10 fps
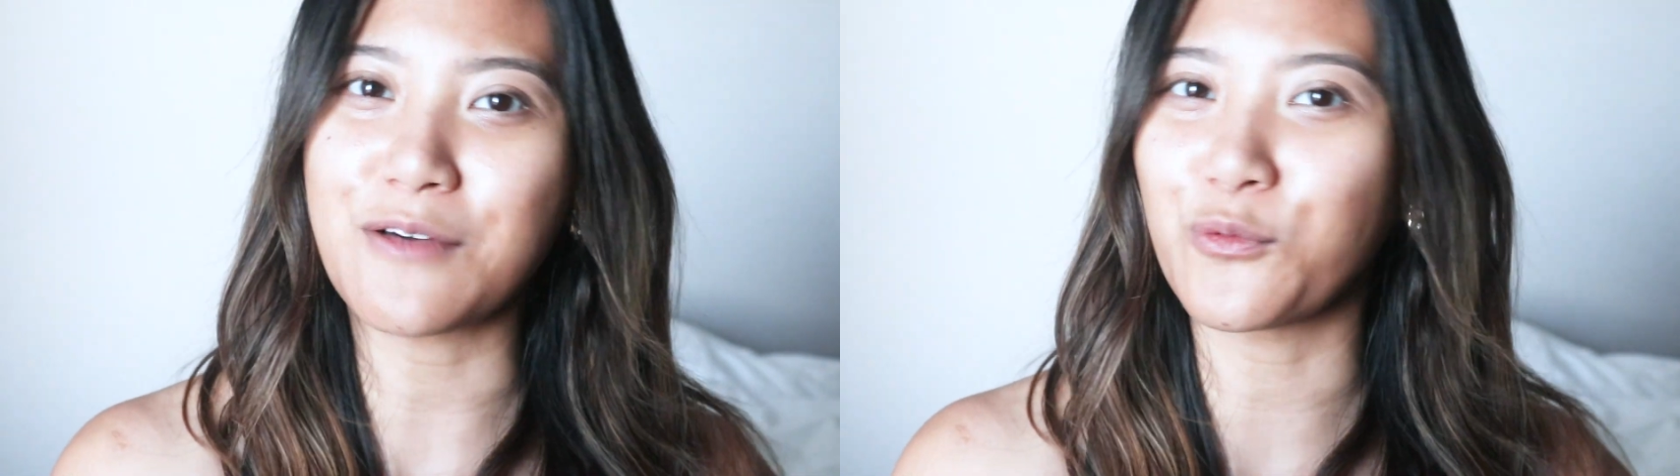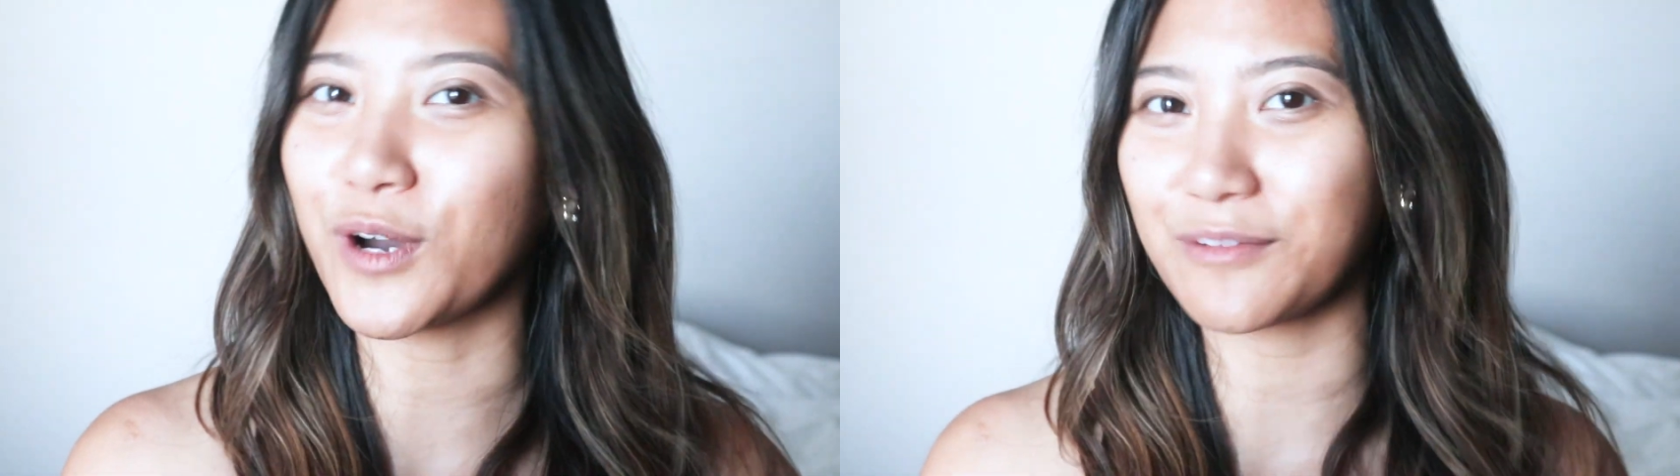
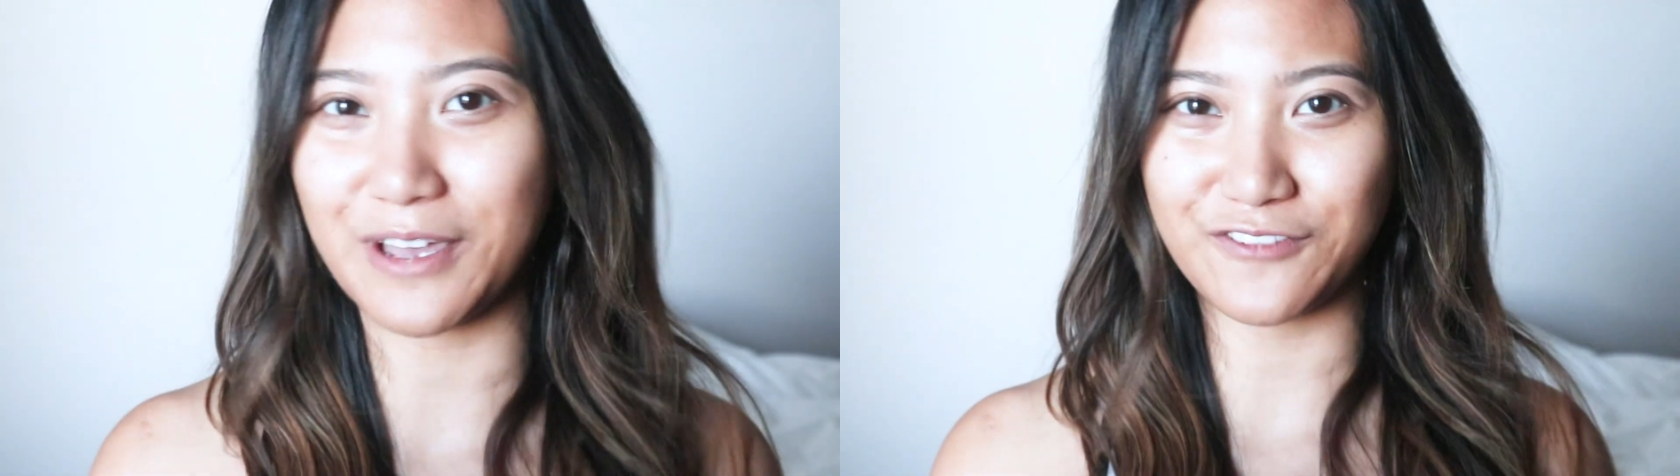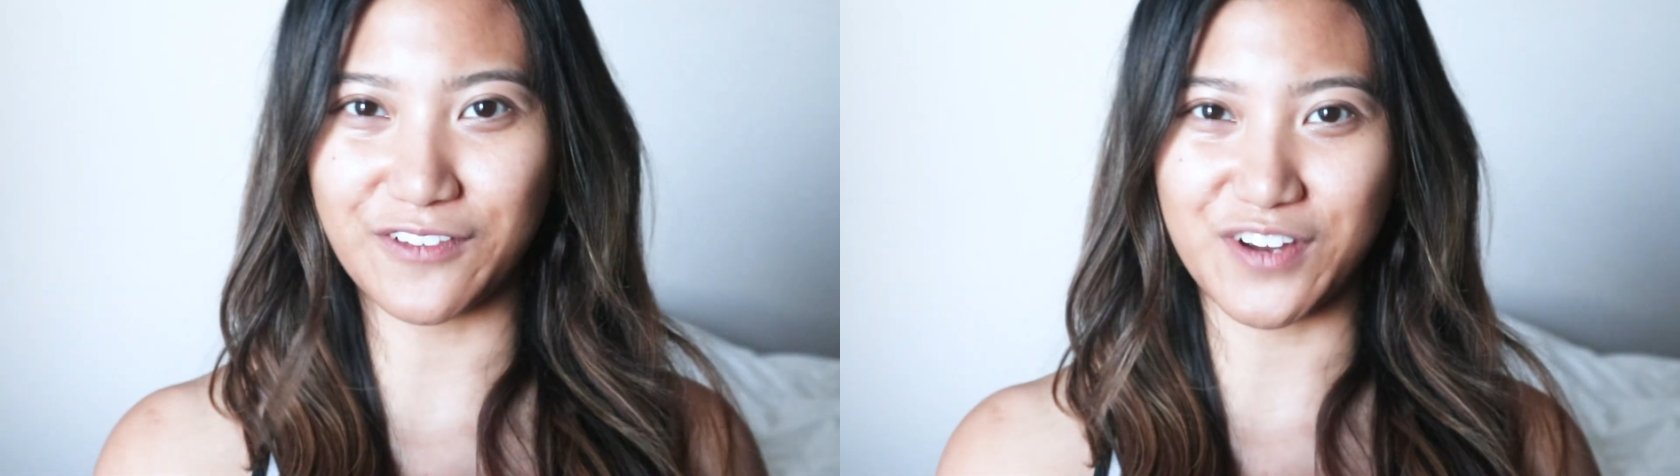and one of
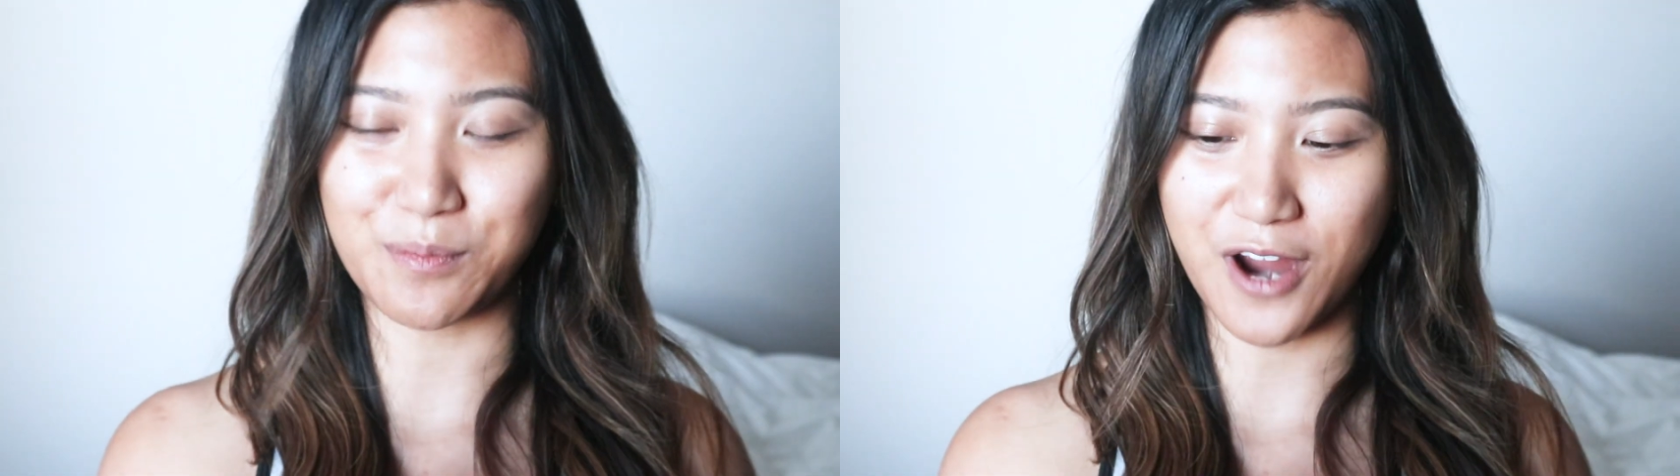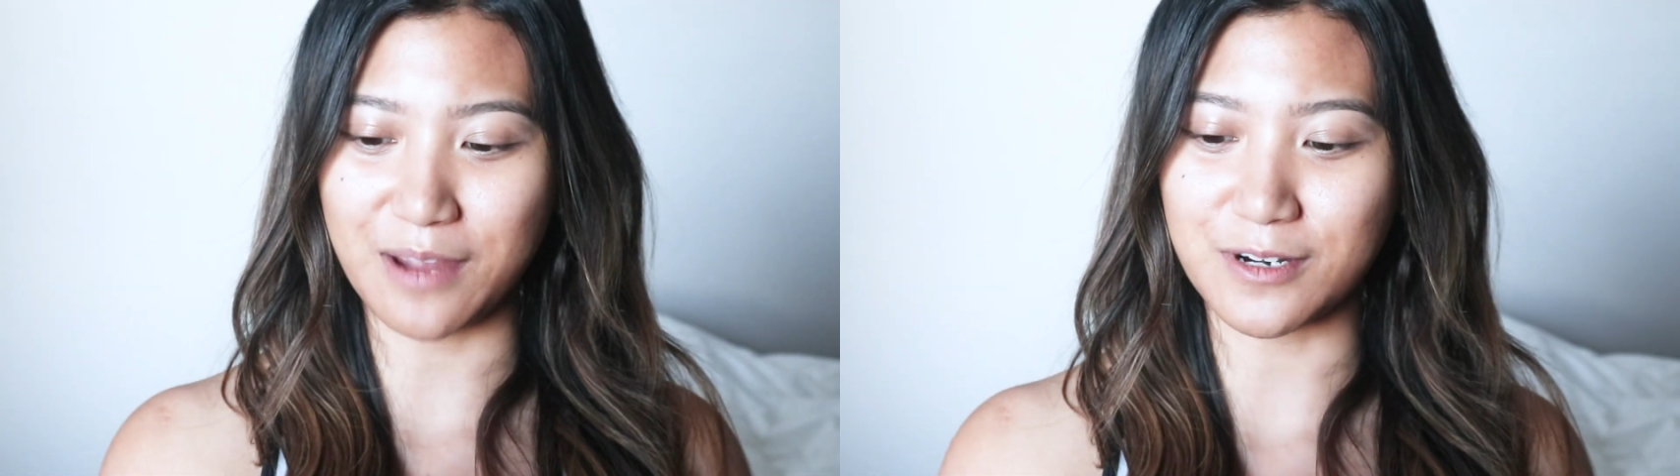my
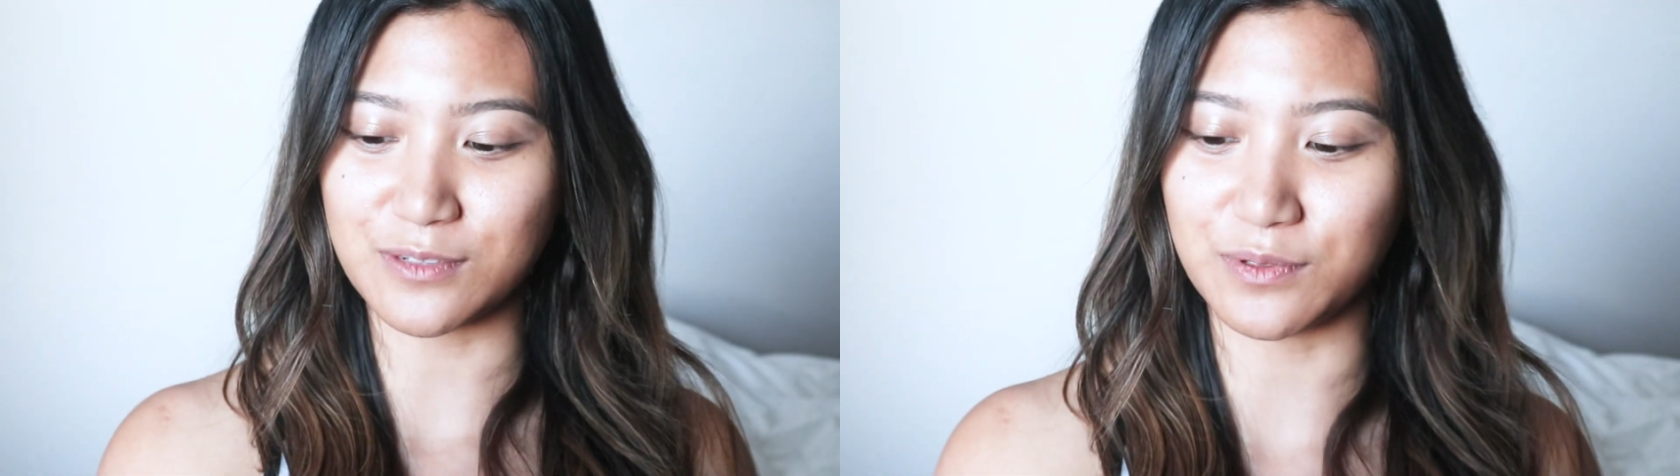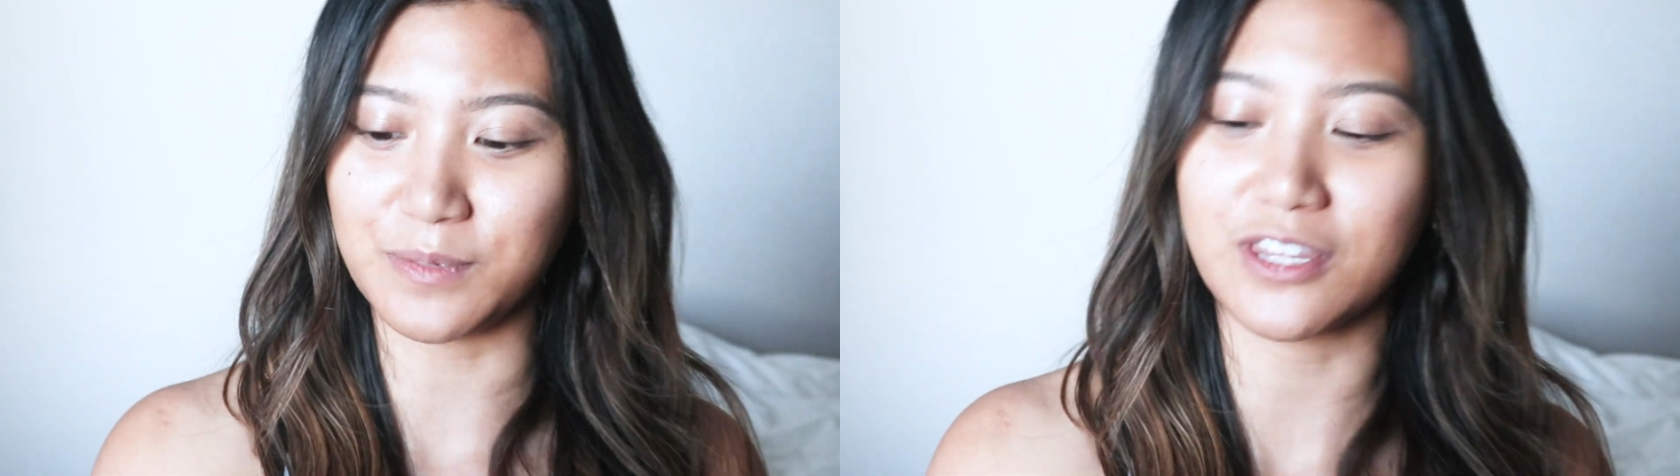favorite
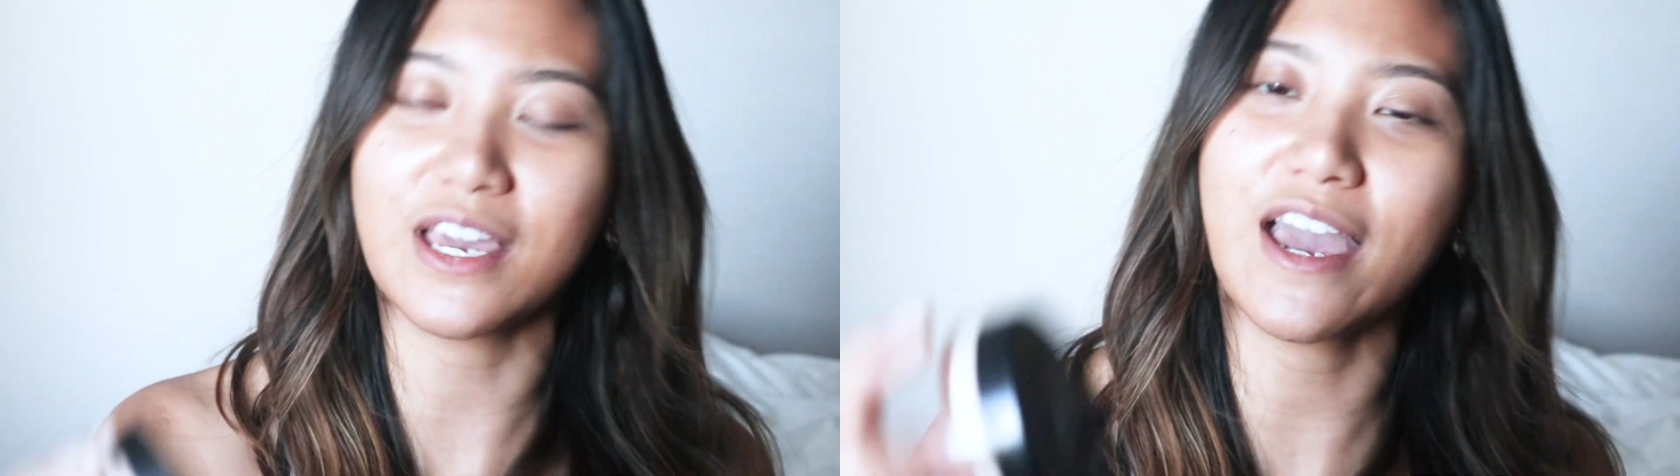primers would be the